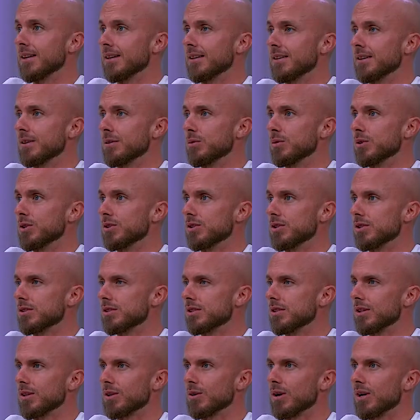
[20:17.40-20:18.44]
was just an
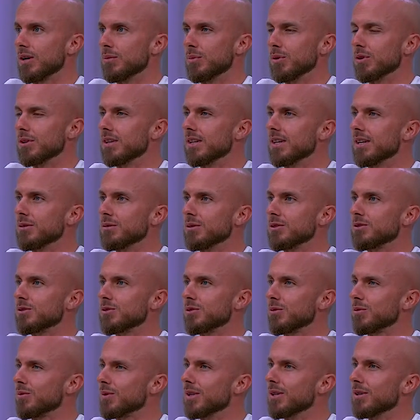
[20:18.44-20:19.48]
incredible thing. It was
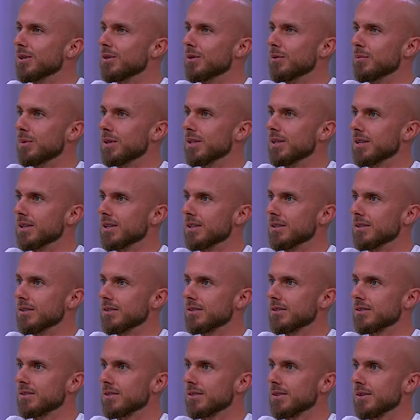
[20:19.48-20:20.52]
surreal
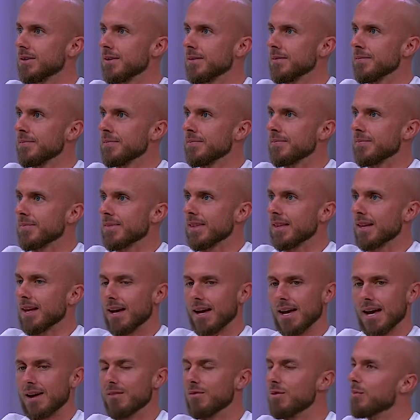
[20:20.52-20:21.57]
because I
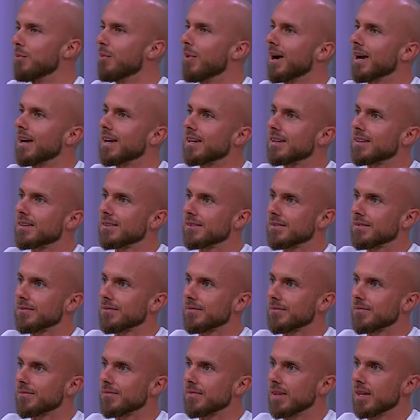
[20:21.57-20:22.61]
have a mic
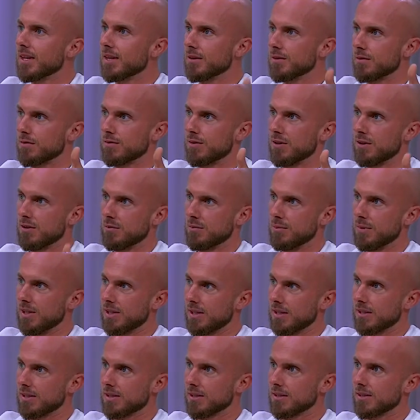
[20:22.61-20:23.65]
and in mm-hmm. front of me,
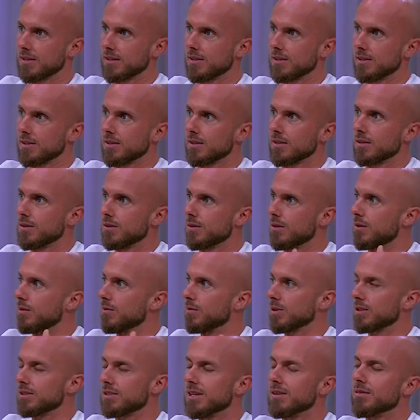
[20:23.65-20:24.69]
over
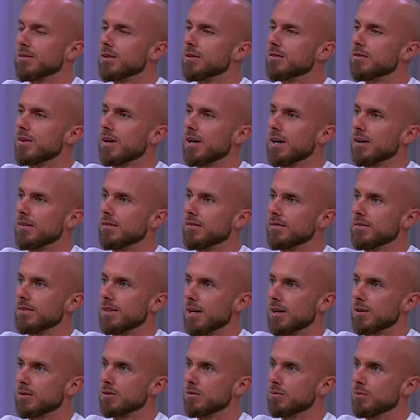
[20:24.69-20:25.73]

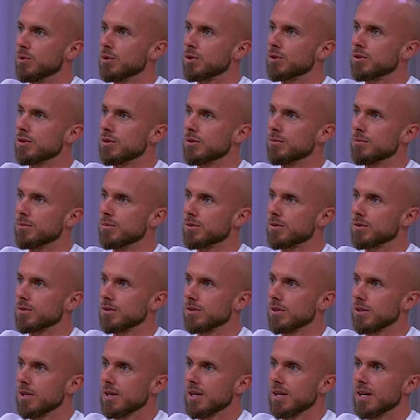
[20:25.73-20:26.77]
75,000 Muslims,
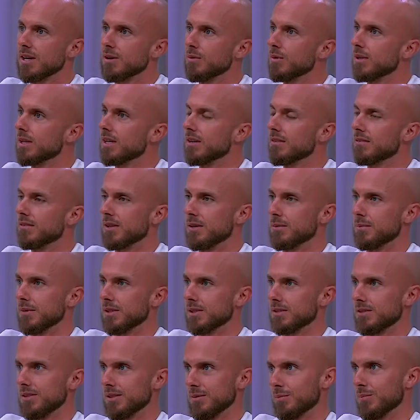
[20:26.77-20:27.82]
and we give them the
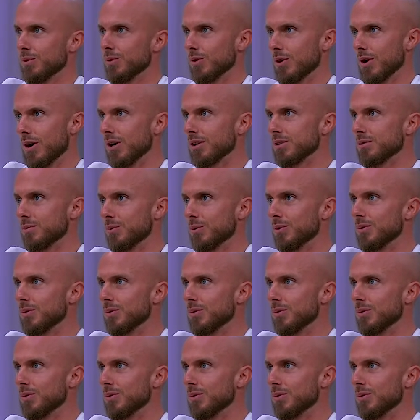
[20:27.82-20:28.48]
simple gospel.